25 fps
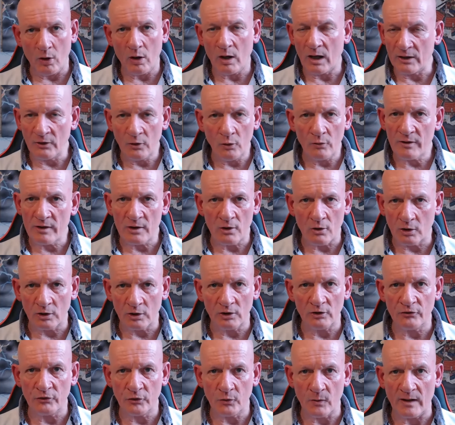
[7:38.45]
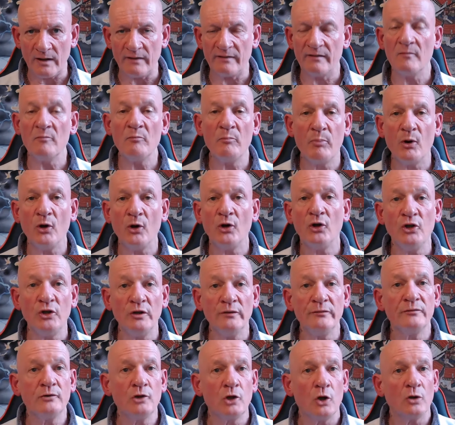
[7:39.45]
I know they're not going to do anything, but
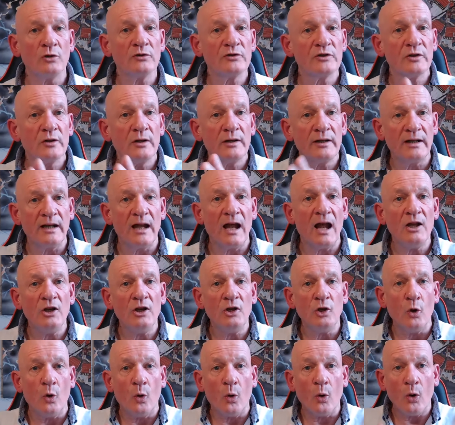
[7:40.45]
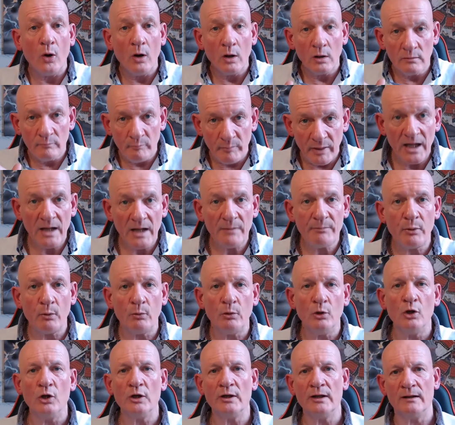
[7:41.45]
you've got to get your
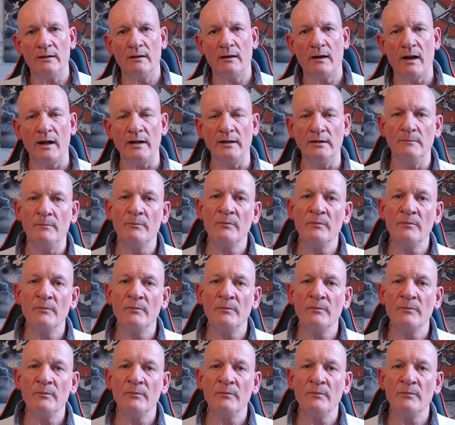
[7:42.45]
paperwork in line.